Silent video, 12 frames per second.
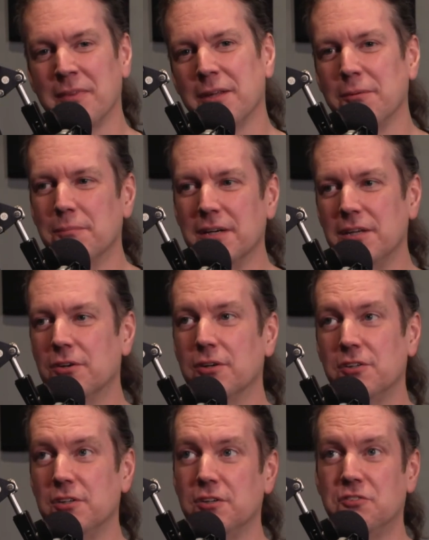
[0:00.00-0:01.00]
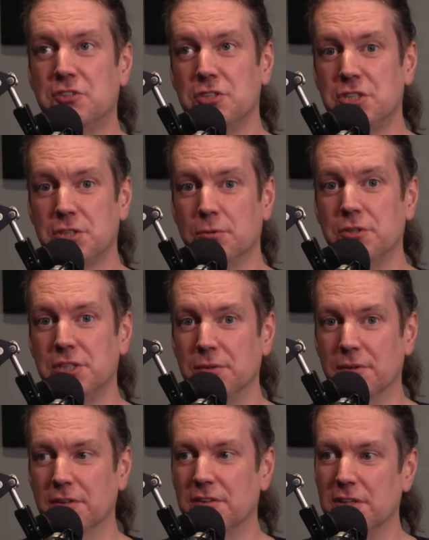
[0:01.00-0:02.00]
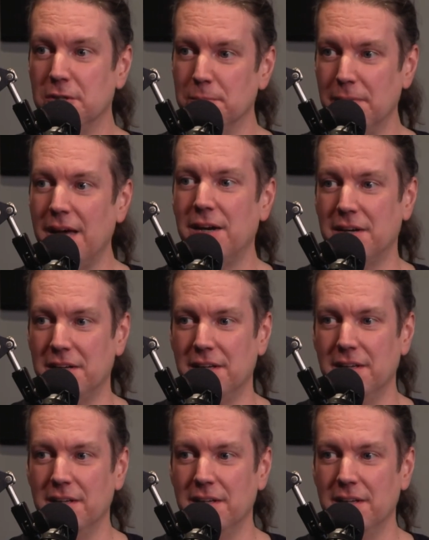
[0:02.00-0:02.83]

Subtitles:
But it just shows you that the humanity